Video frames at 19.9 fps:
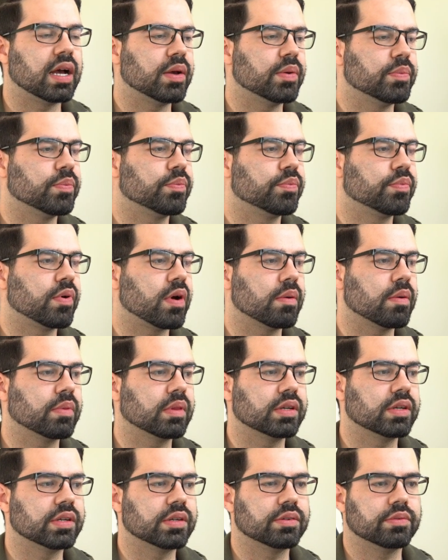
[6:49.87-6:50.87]

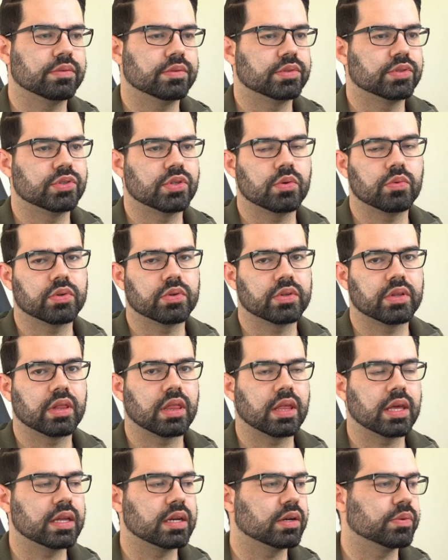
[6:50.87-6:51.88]
probably sooner than
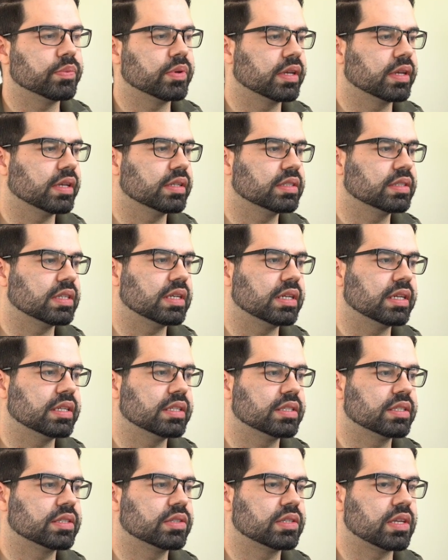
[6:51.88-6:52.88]
later, because it
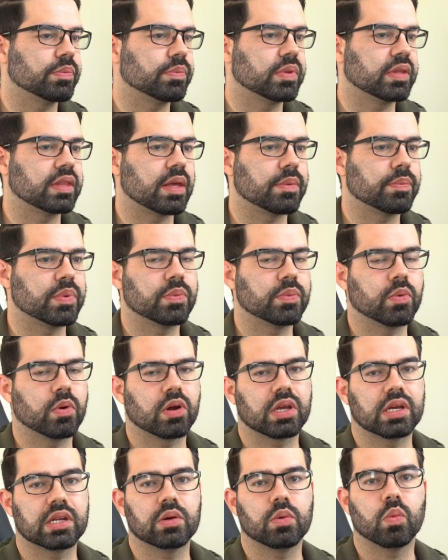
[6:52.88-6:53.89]
is something that people are
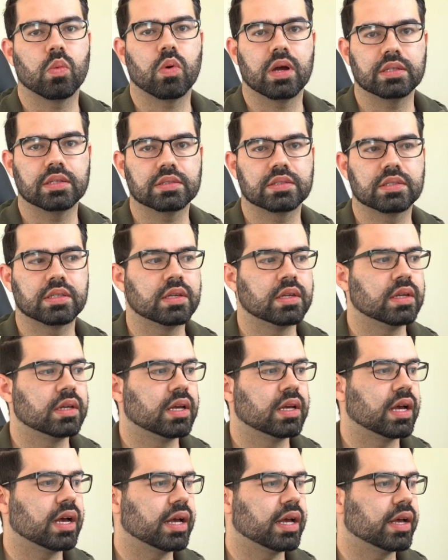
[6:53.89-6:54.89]
going to want,
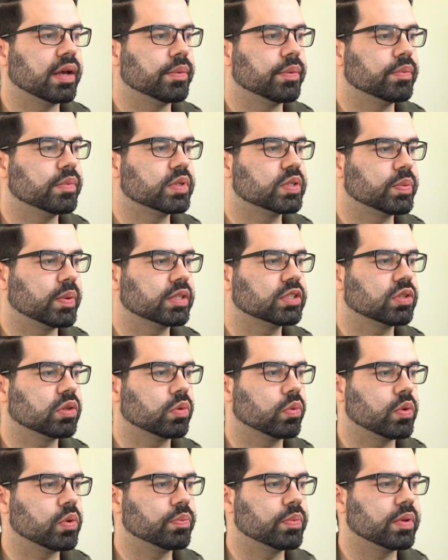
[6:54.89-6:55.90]
especially
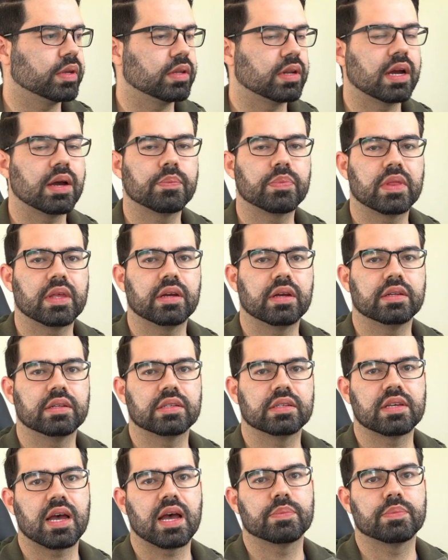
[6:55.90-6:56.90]
with being up there in the
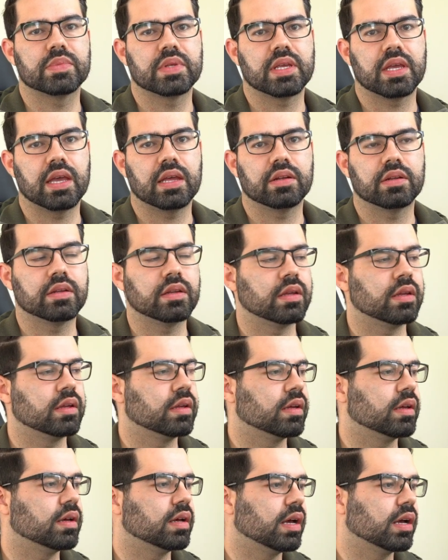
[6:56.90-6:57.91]
top 10
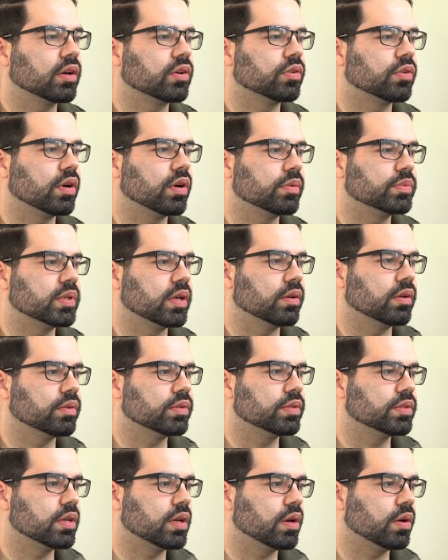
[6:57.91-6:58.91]
crypto.
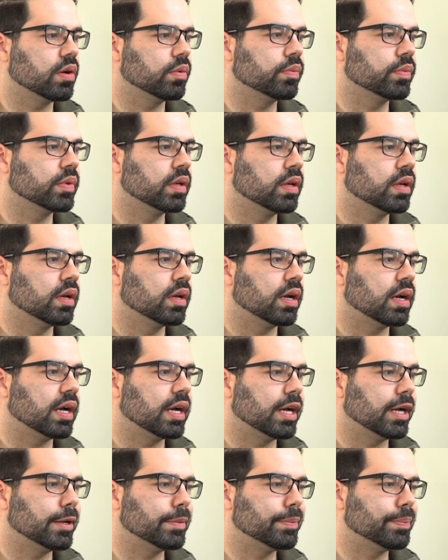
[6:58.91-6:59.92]
So
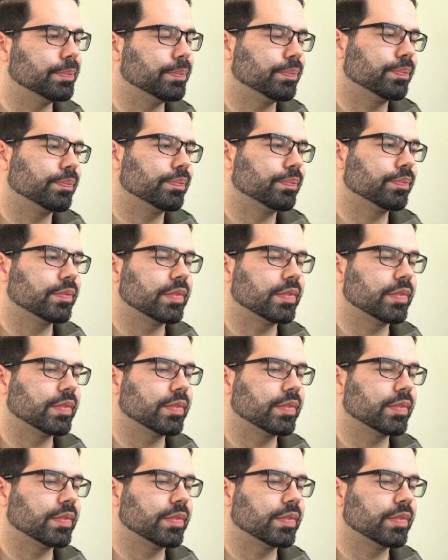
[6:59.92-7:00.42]
I